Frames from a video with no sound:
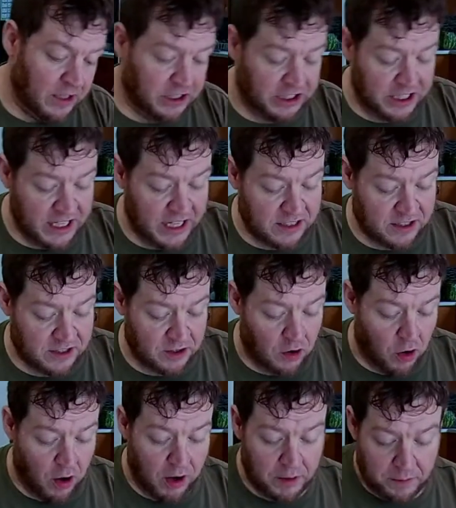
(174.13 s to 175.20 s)
she has
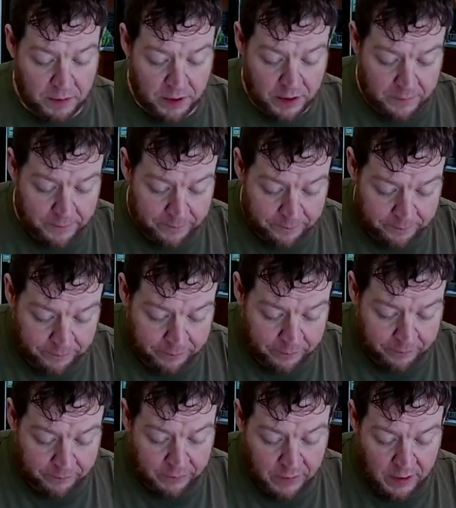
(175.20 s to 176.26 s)
not been
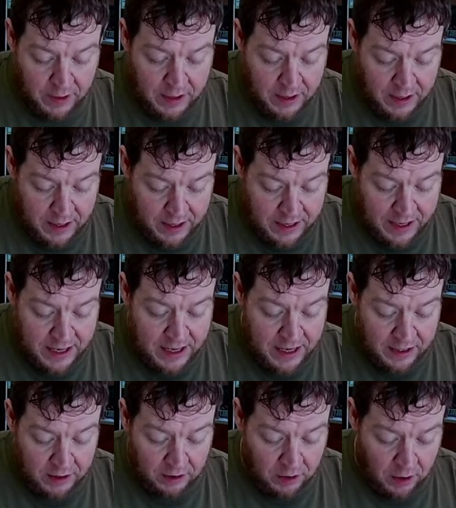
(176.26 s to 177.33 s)

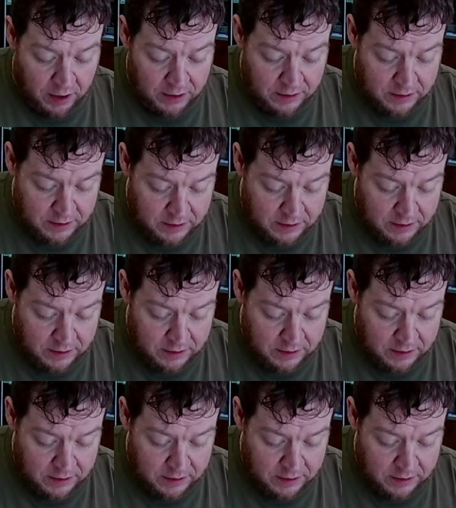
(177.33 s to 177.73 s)
eating a lot.